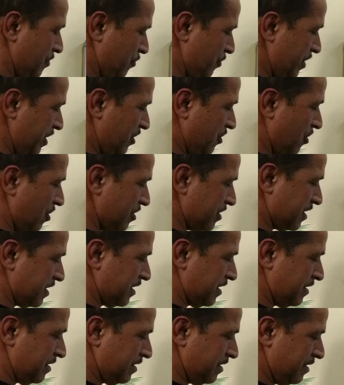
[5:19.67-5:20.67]
we got
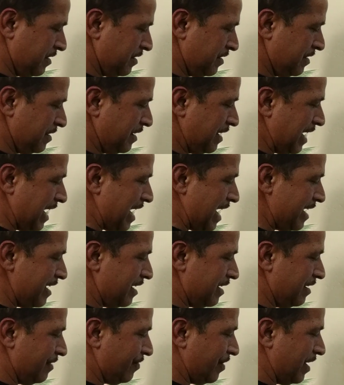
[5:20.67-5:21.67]
I
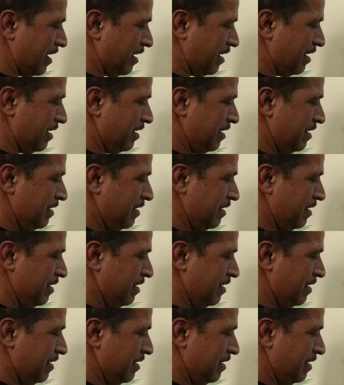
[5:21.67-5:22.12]
alpha